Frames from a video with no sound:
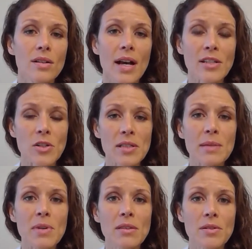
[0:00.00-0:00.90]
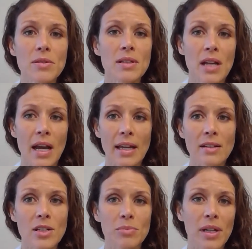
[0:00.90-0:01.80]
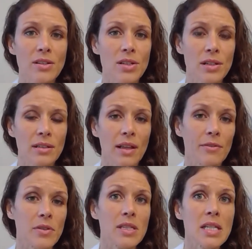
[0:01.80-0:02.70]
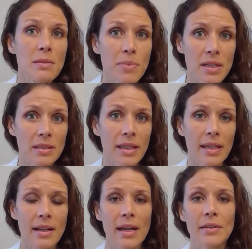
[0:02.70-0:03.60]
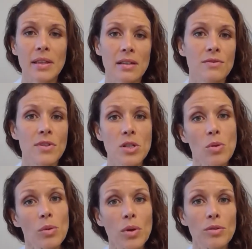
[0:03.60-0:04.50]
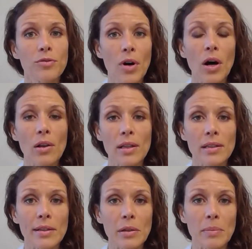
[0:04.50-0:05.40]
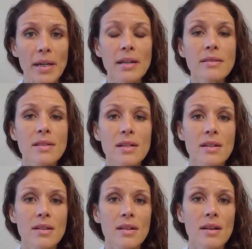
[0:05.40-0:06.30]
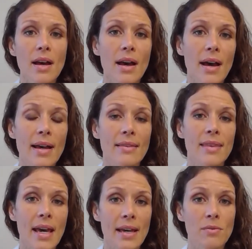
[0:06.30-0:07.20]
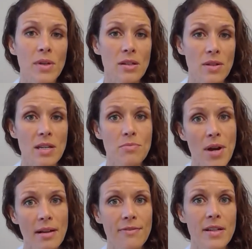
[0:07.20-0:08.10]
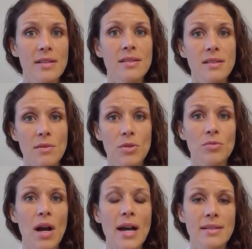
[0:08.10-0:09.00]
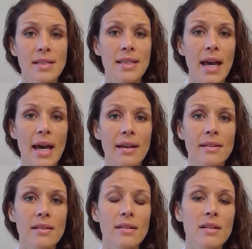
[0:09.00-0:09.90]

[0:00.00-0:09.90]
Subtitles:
As you're sleeping through the night, your blood sugar levels typically in a healthy individual will fall a little bit, and then when you eat breakfast, they will rise again.